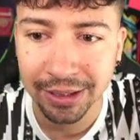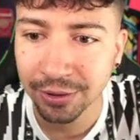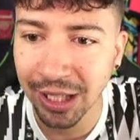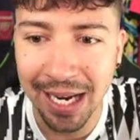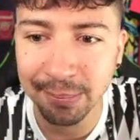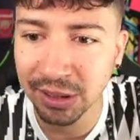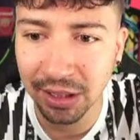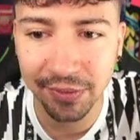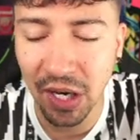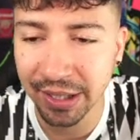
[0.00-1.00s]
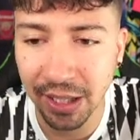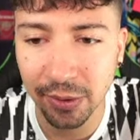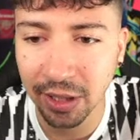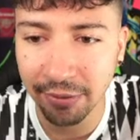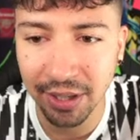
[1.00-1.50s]
James to Gavardio
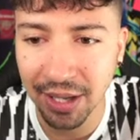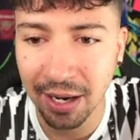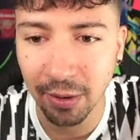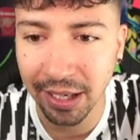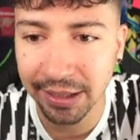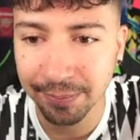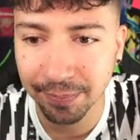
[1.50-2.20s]
and cover it that way.